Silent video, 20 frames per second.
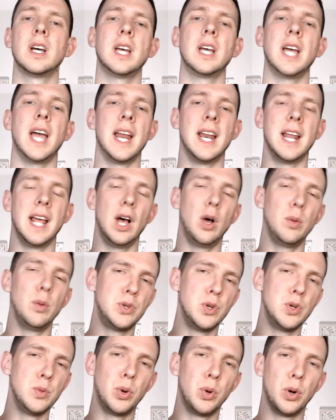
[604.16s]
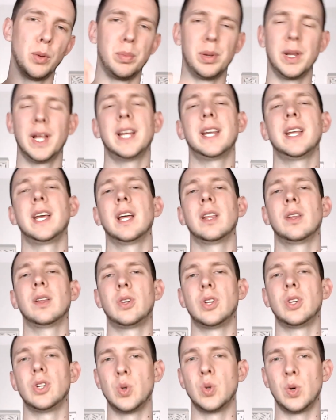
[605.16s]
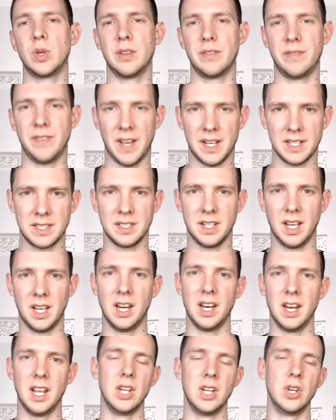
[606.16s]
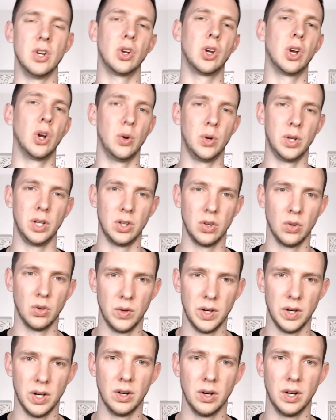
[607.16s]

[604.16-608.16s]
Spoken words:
and it helps you put a plan together to join the fast lane in your coding career